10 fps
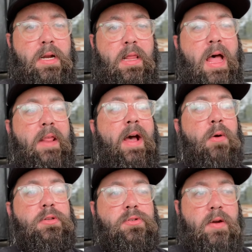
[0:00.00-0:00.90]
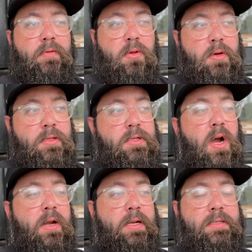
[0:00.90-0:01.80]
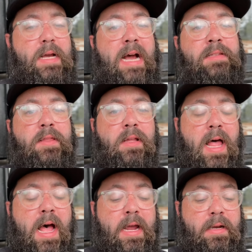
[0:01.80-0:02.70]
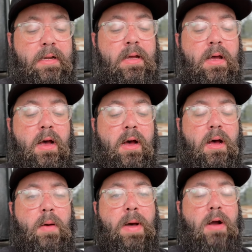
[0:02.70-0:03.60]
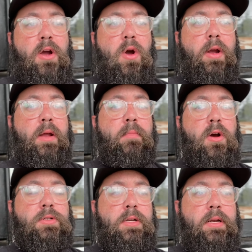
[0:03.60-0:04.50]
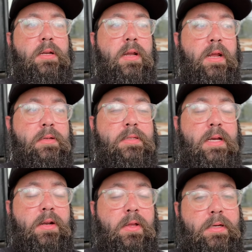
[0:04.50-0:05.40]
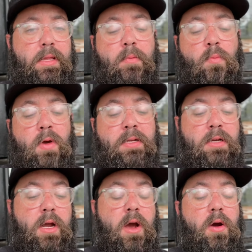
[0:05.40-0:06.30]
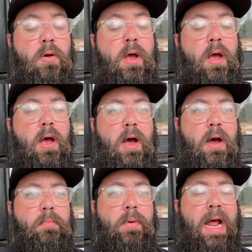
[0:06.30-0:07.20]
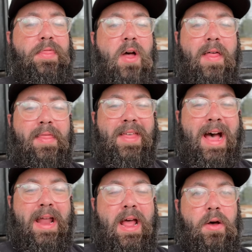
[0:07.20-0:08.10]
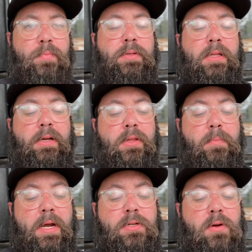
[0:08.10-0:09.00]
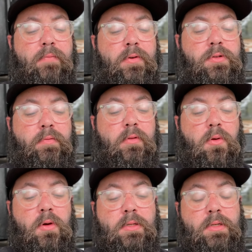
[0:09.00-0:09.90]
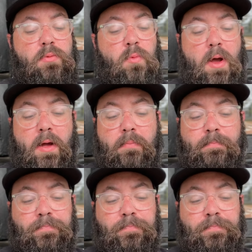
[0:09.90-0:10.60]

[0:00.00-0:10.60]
A lot of that was Trevor Lawrence talking to his guys at the line about going in motion and signaling to them when to go. But I thought that helped clear the picture up for Trevor Lawrence as well.